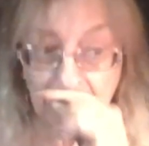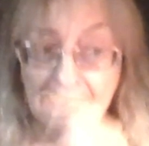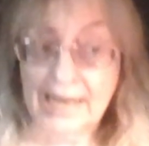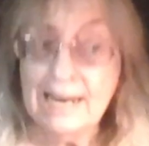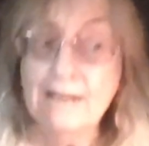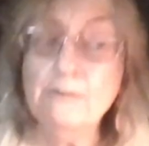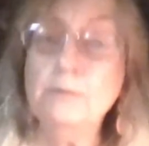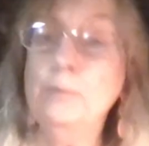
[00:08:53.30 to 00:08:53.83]

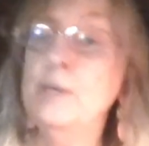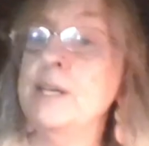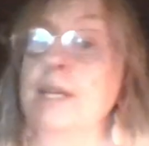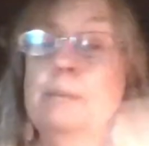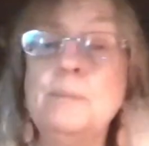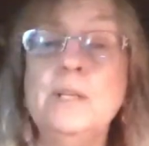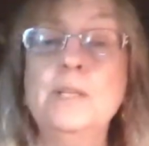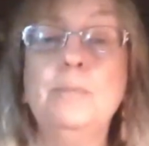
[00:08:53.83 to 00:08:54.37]
And I was
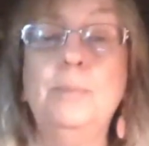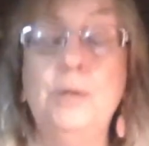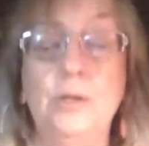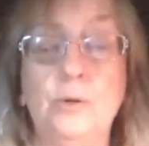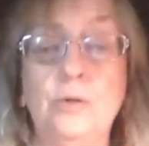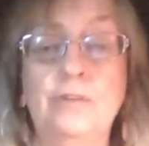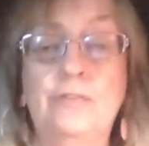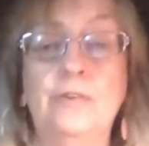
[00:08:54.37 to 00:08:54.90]
putting up these
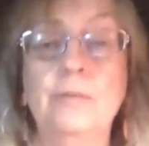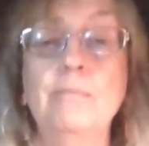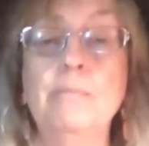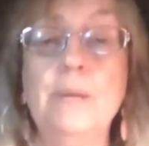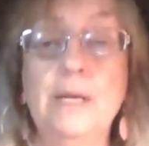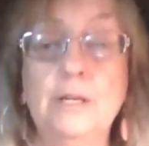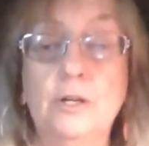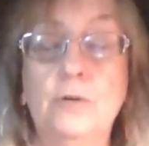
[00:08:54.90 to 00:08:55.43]
beautiful
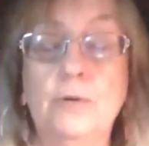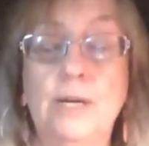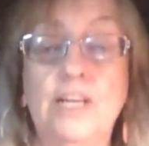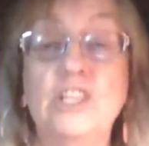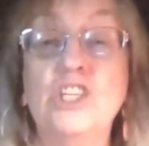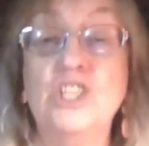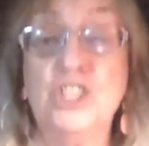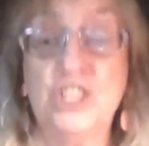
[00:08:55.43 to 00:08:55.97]
mint
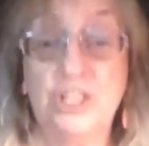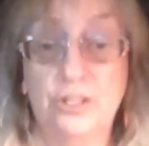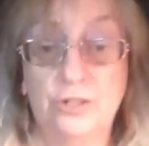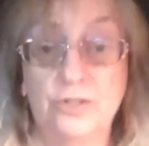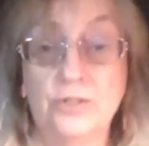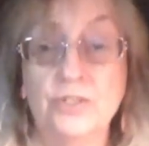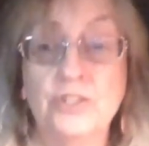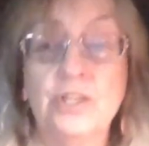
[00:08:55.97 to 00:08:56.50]
green
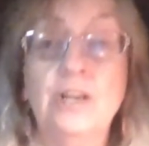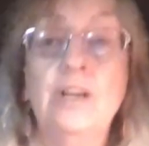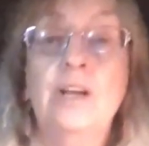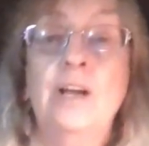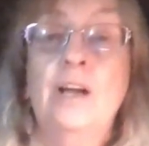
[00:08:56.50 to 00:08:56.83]
shears